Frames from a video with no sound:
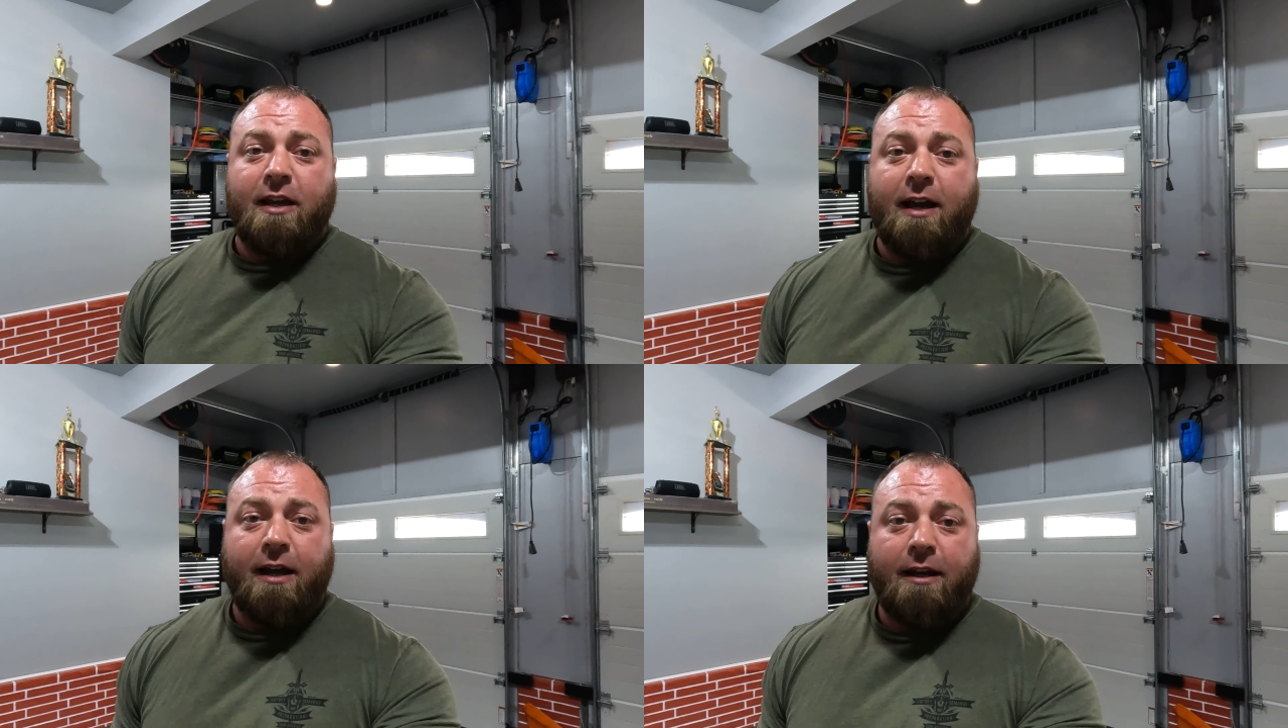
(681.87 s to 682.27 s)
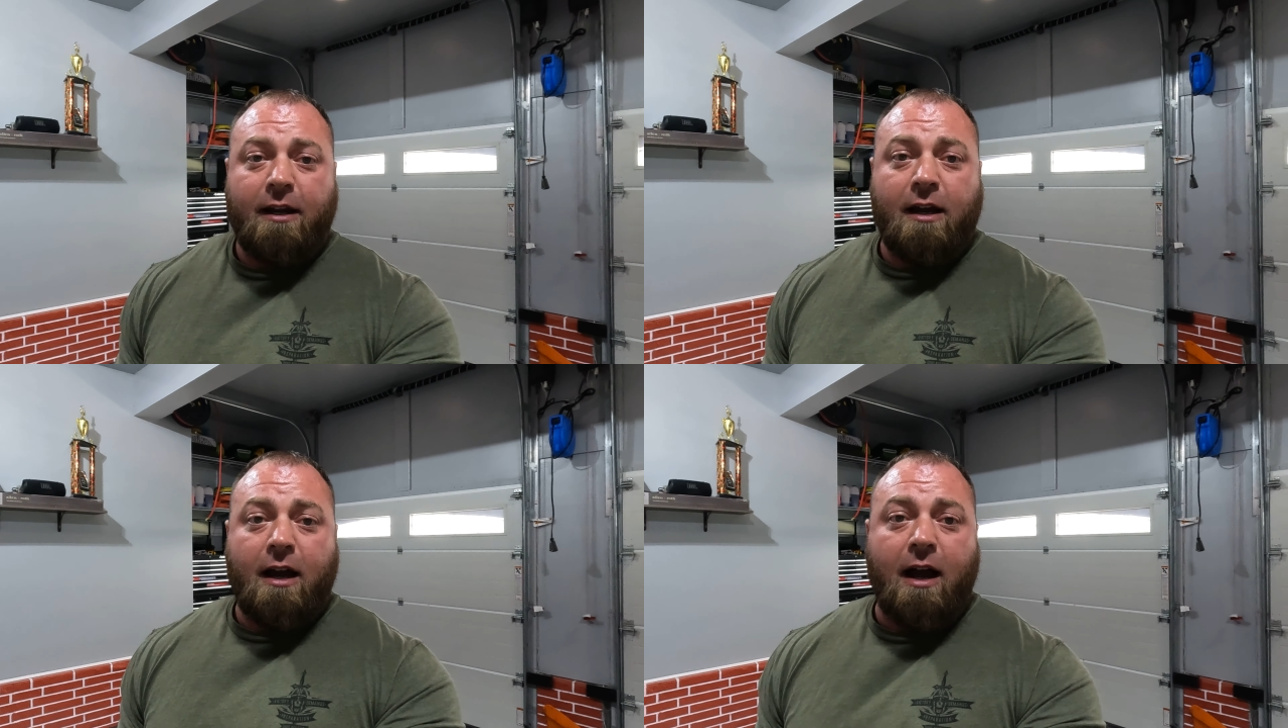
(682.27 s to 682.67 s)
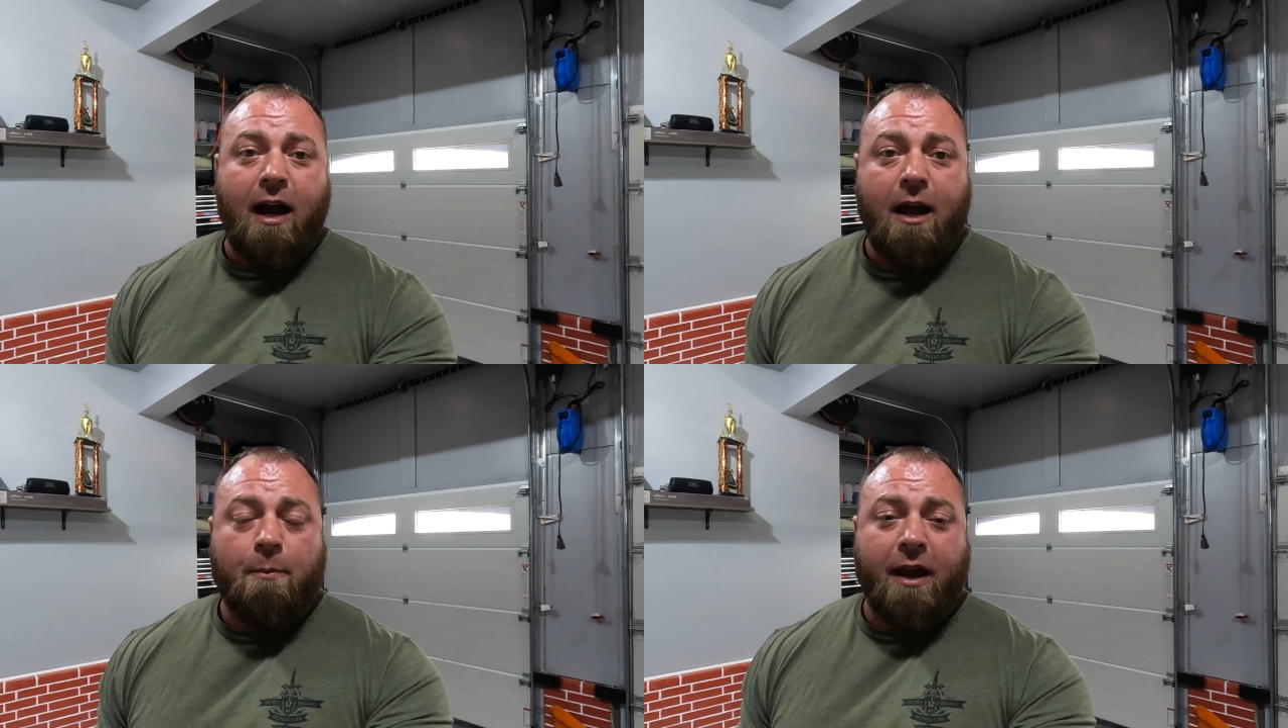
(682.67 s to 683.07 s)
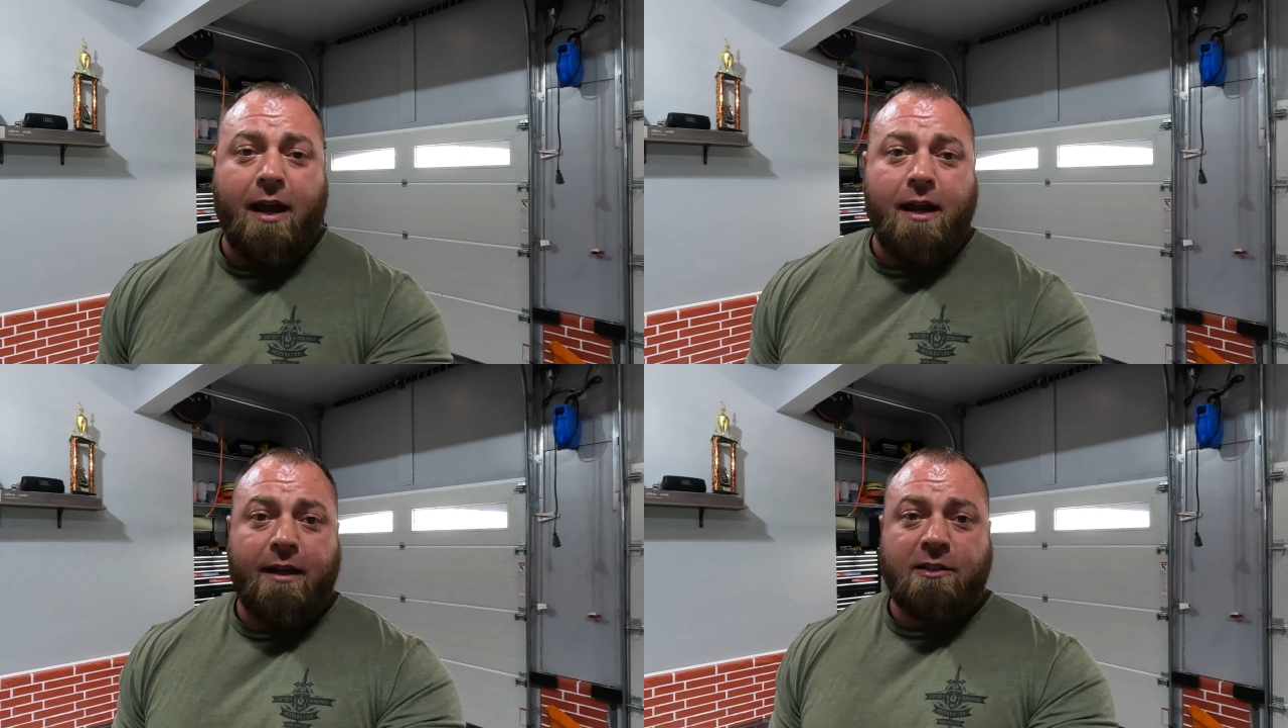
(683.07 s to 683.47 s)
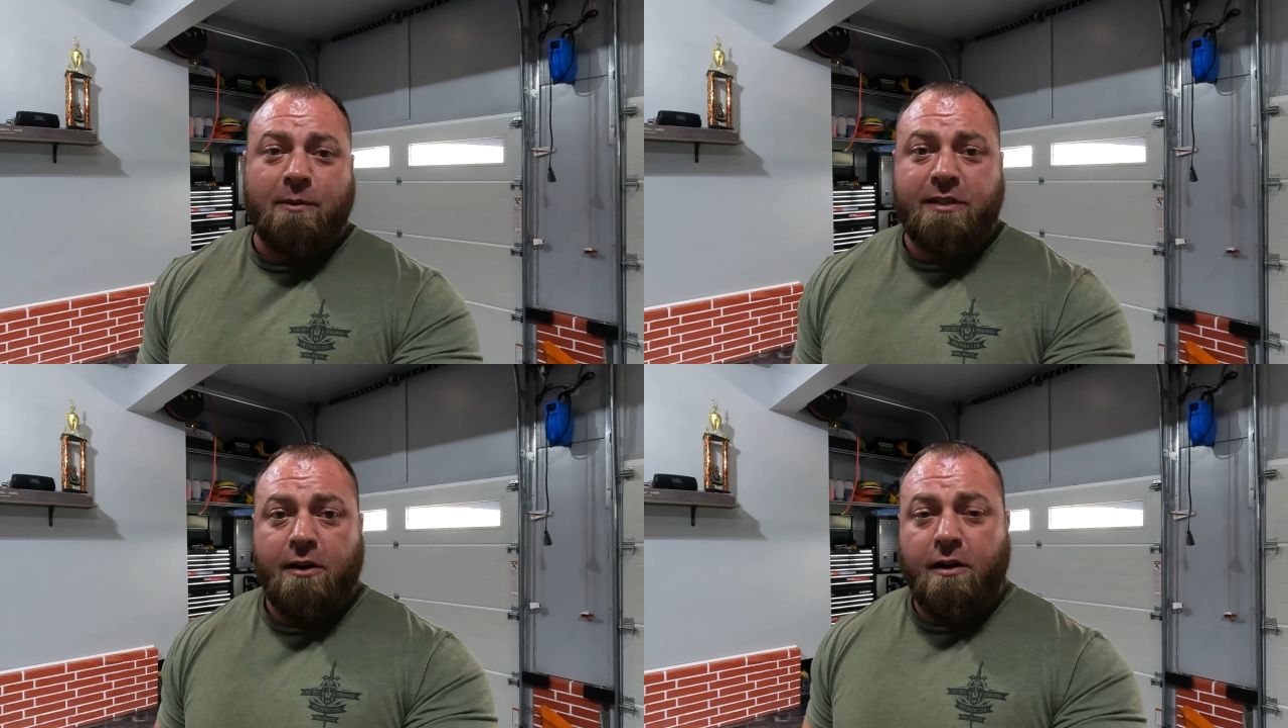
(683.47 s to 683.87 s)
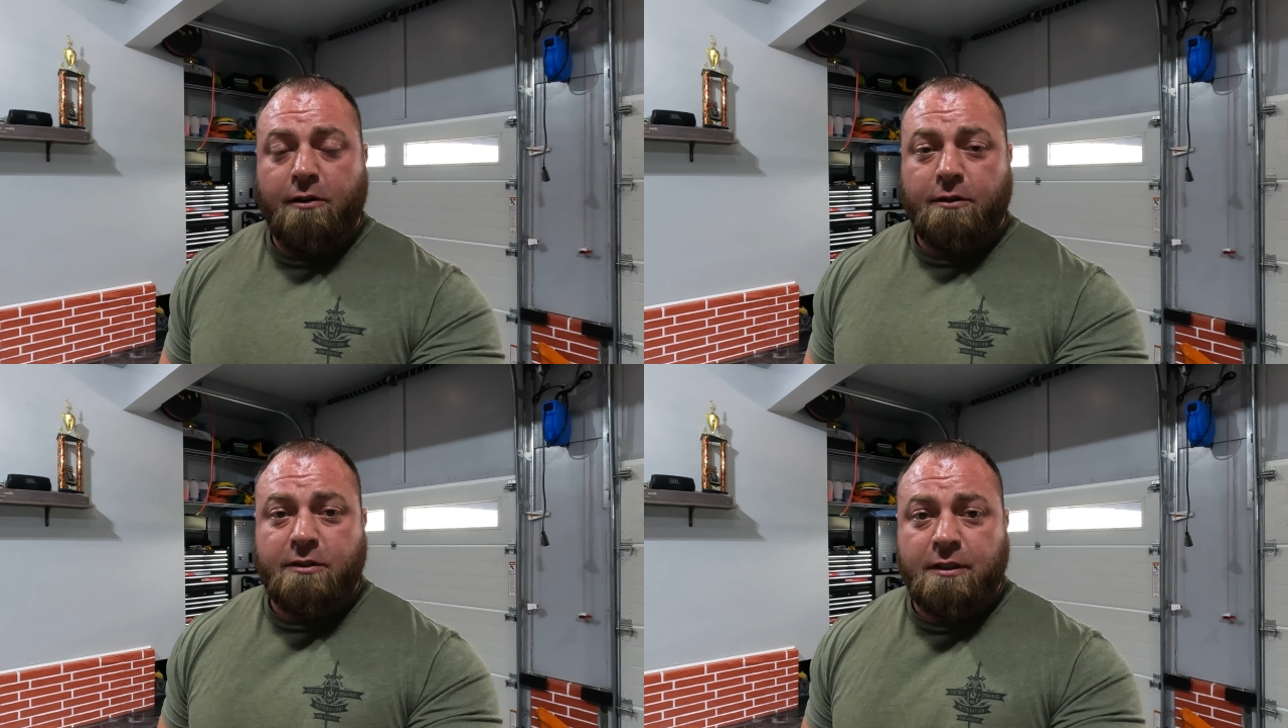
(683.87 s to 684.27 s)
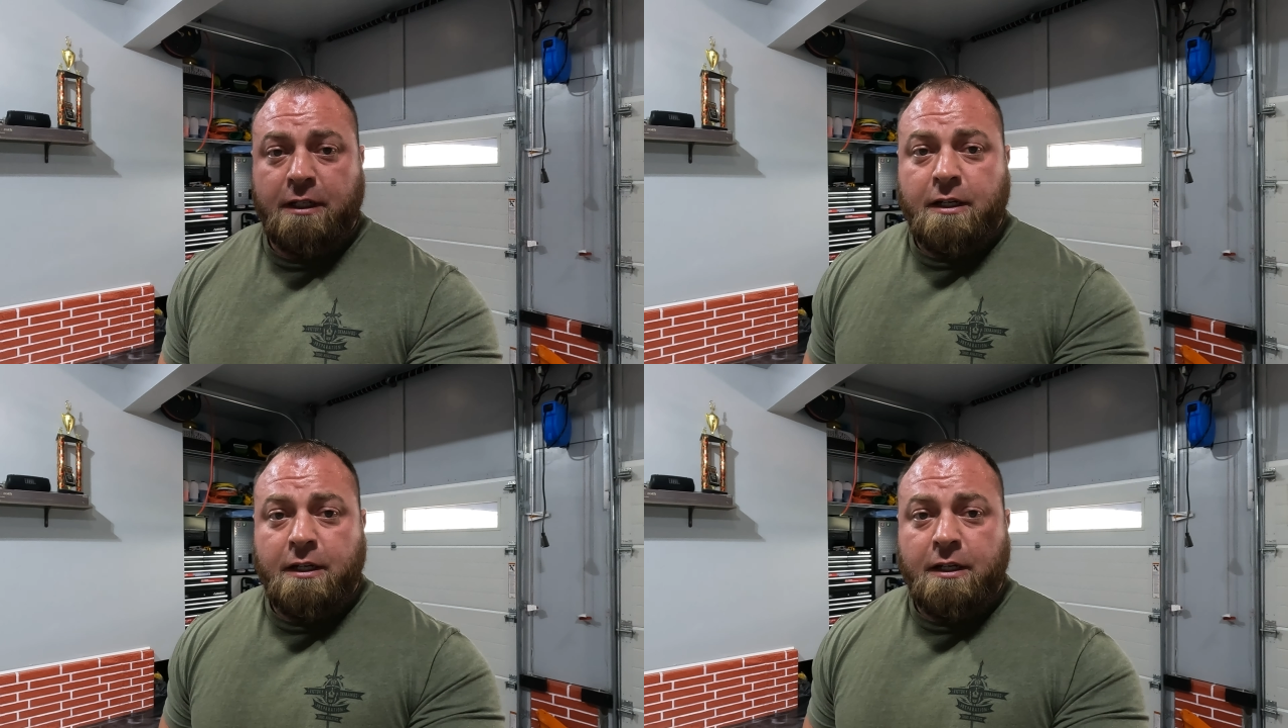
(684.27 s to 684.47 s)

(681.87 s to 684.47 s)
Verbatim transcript: that I pay his materials